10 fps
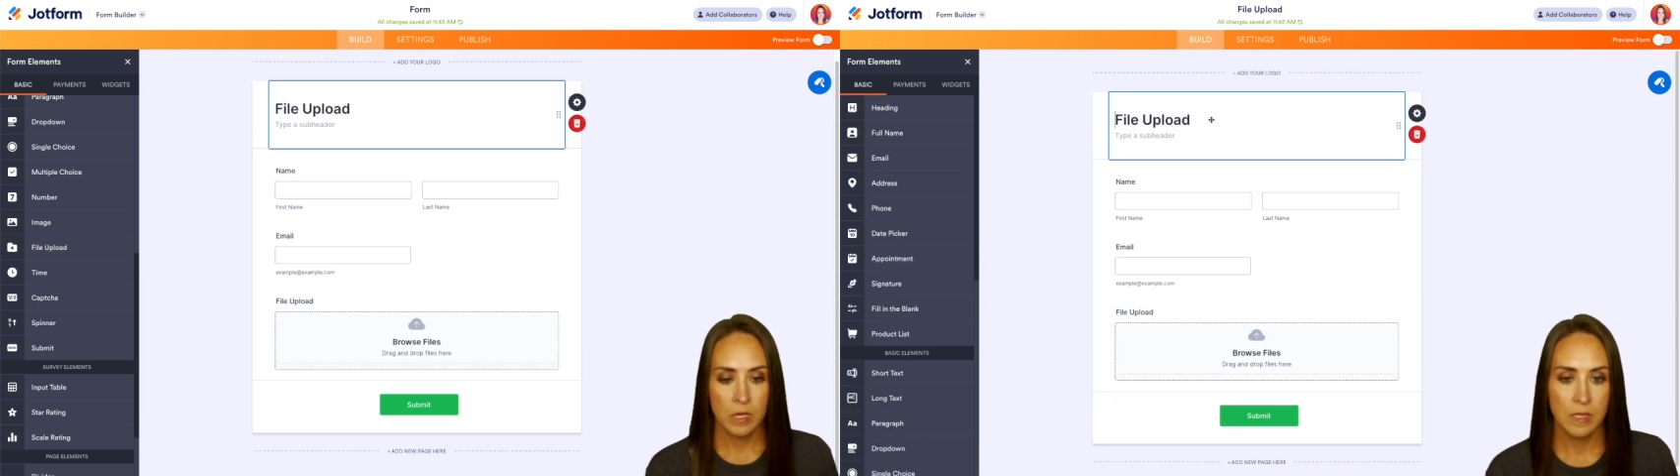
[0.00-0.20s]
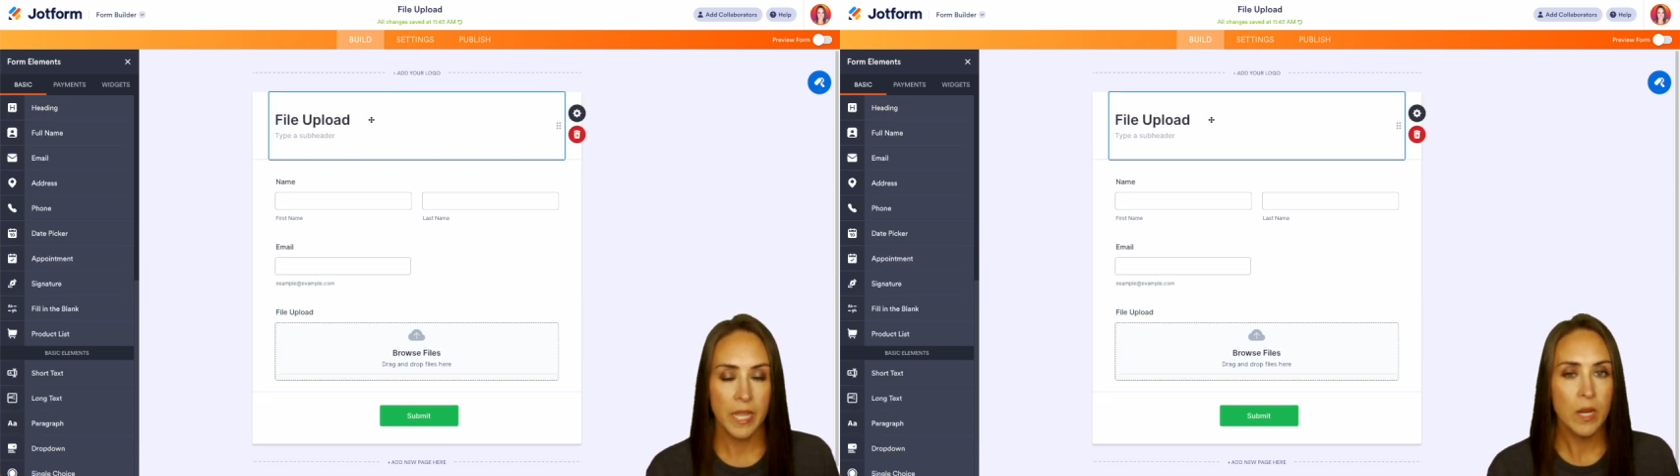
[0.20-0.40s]

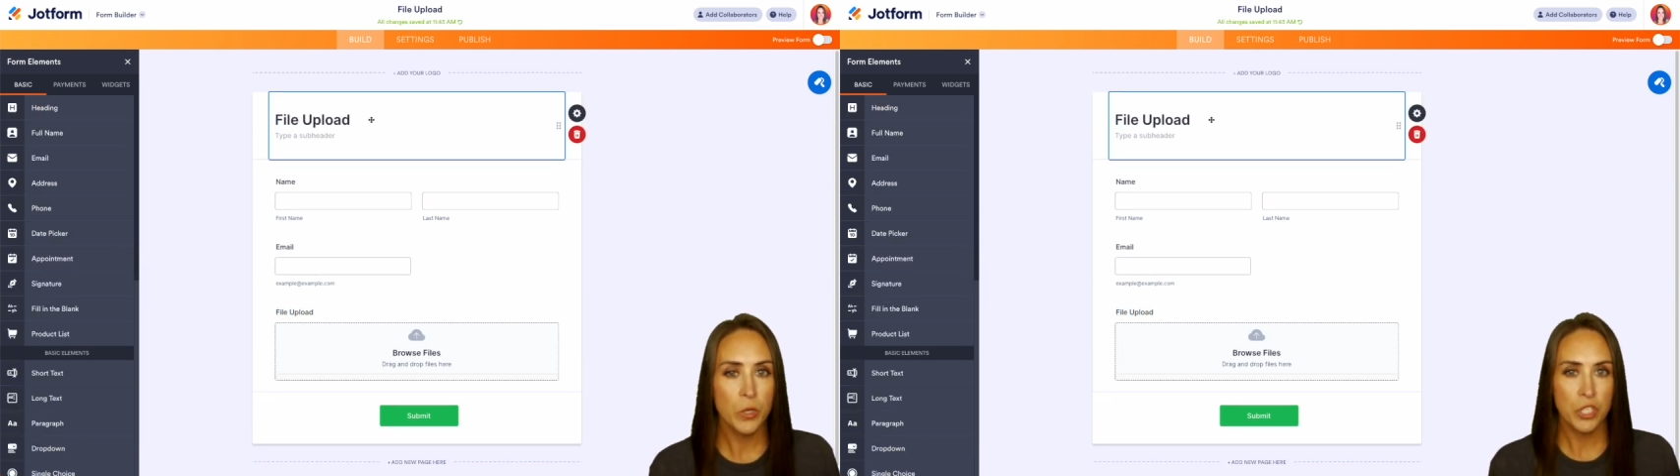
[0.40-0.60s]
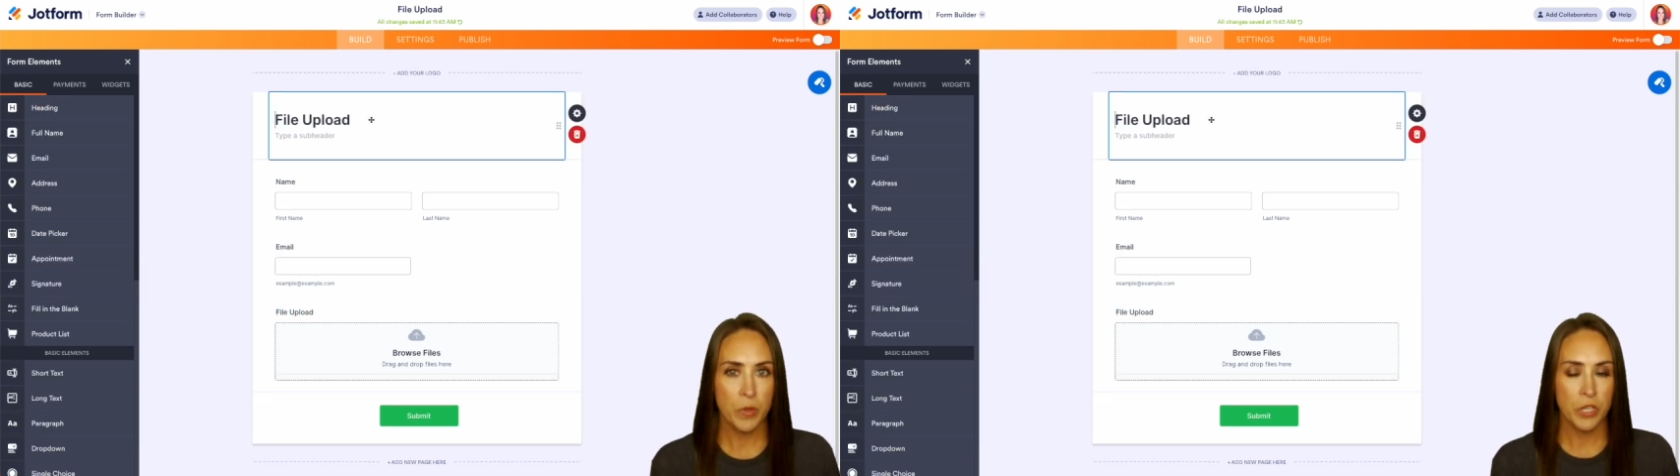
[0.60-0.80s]
And we
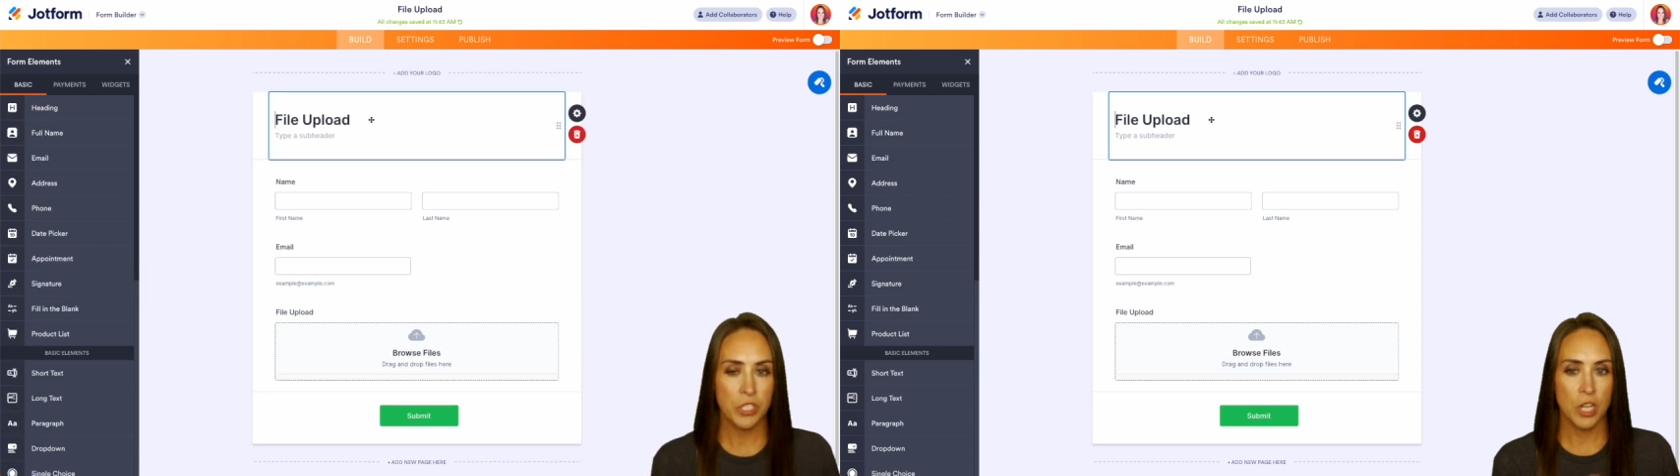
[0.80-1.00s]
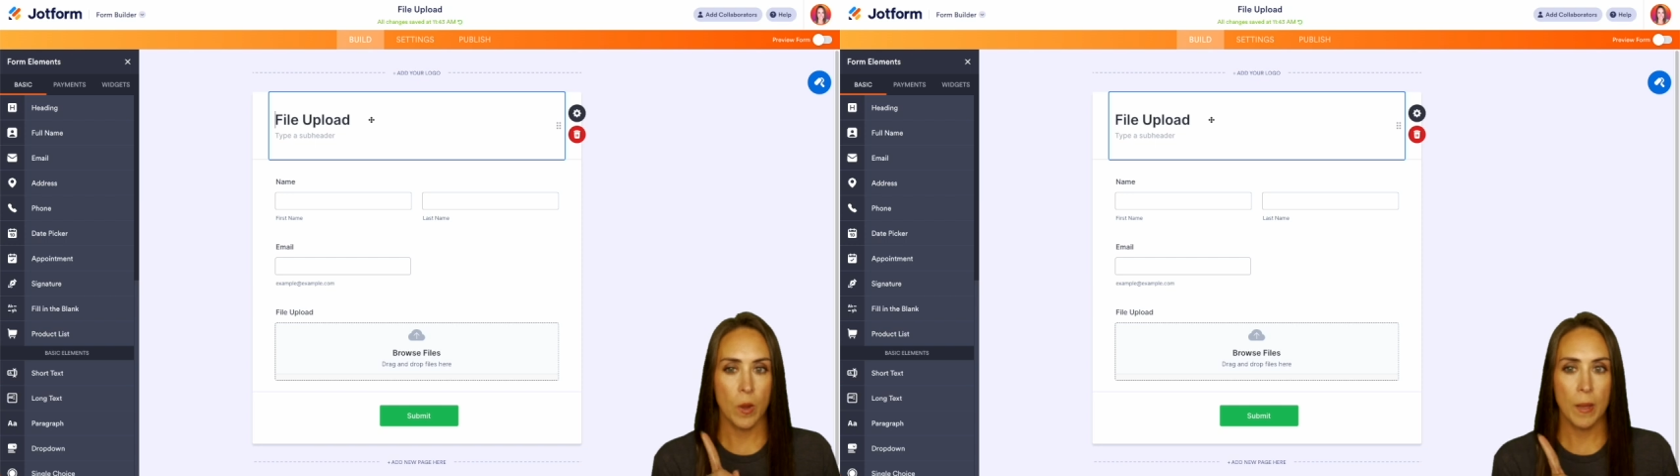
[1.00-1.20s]
should be good to
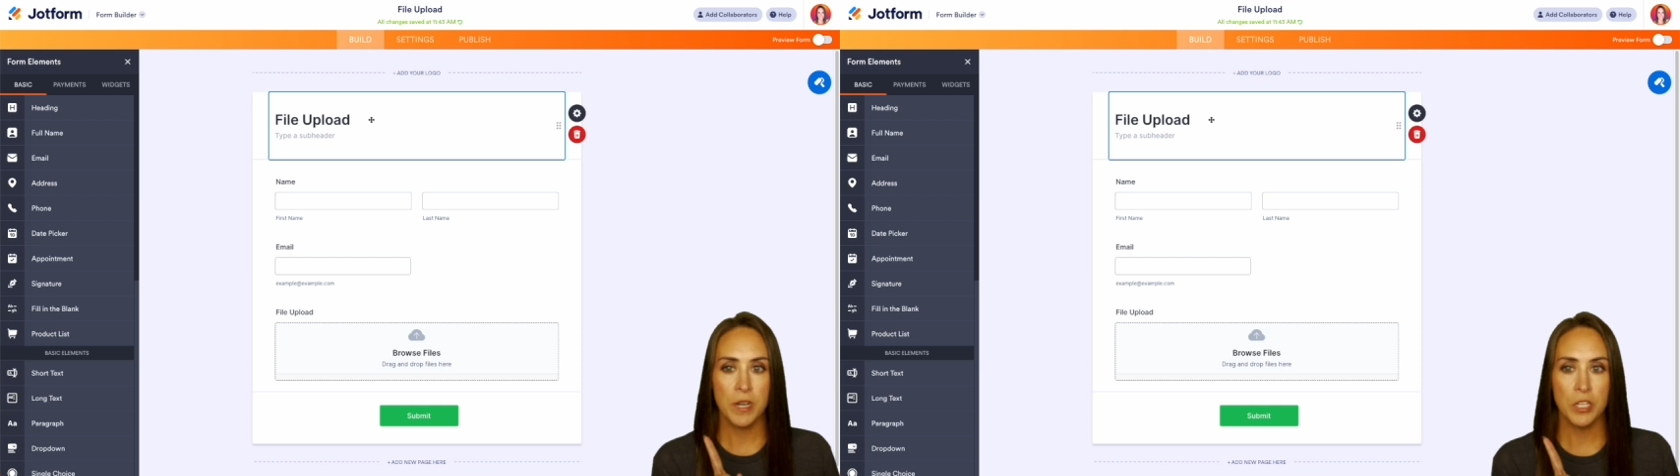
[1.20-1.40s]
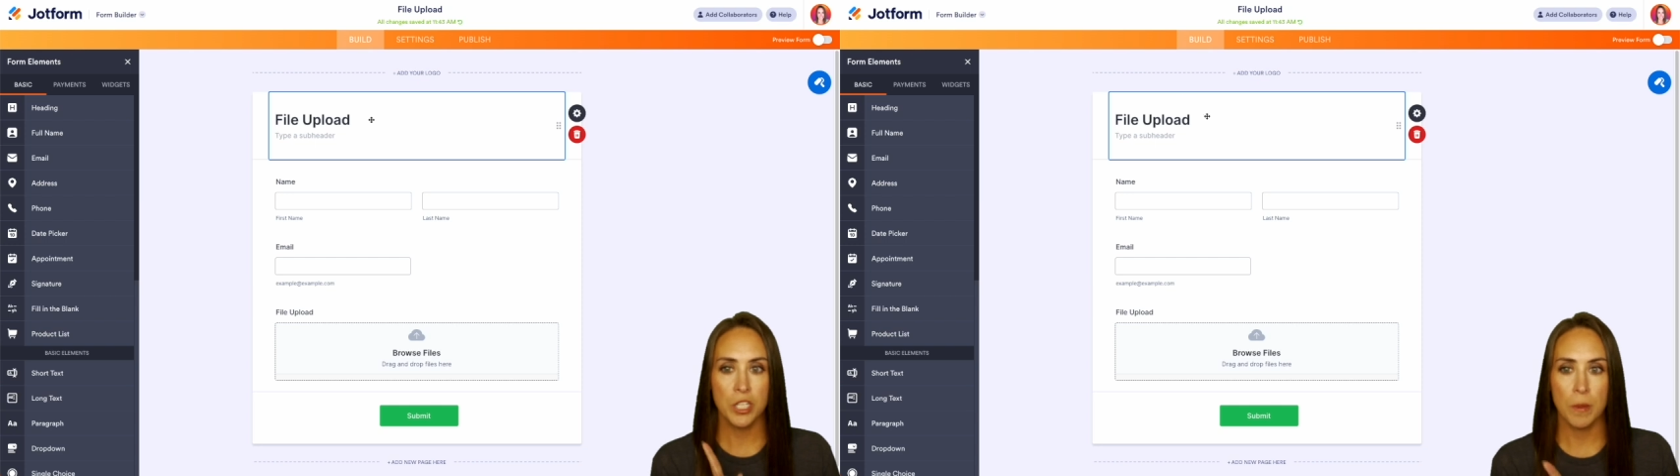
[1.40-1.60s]
go. I'm gonna
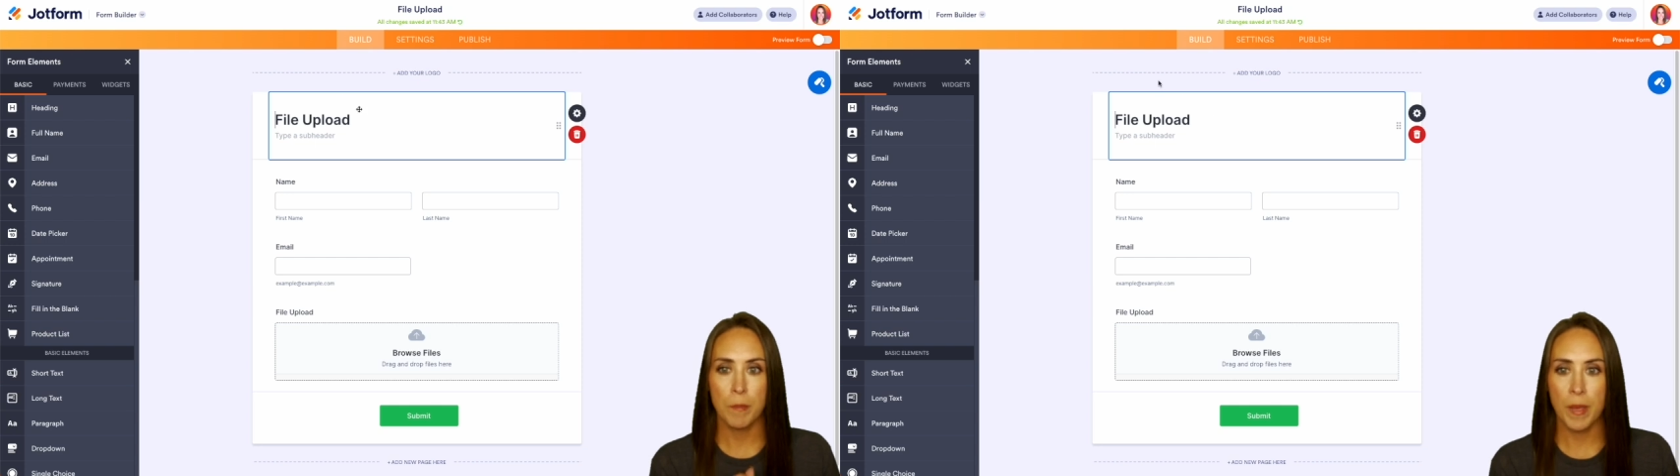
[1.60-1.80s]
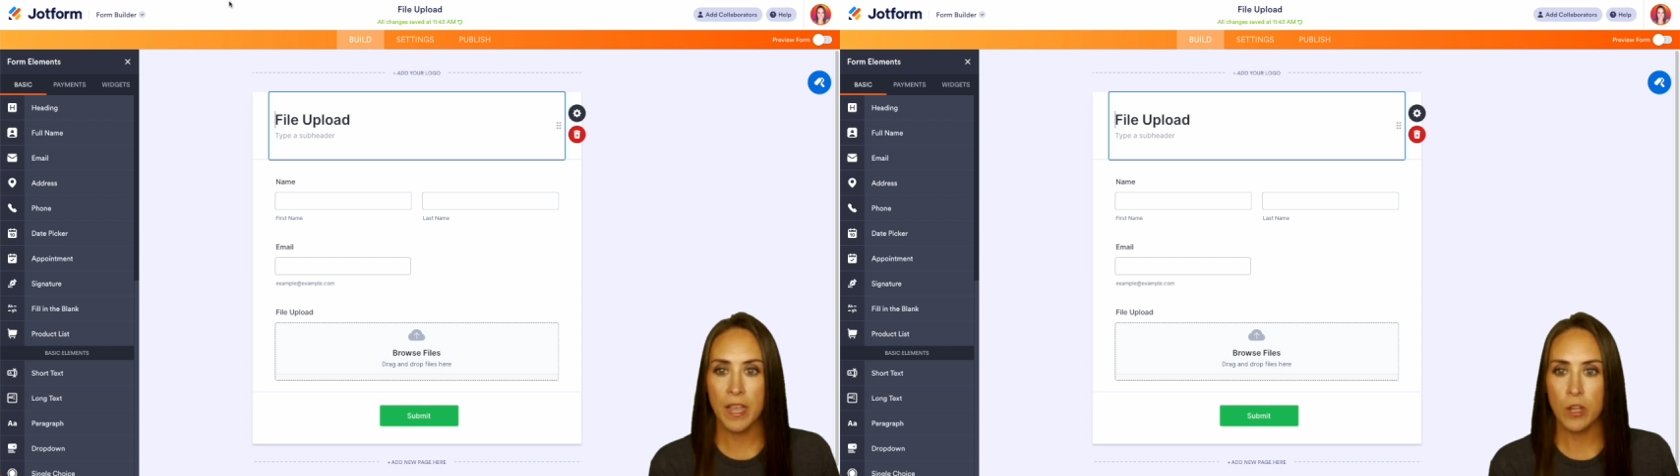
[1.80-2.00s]
jump back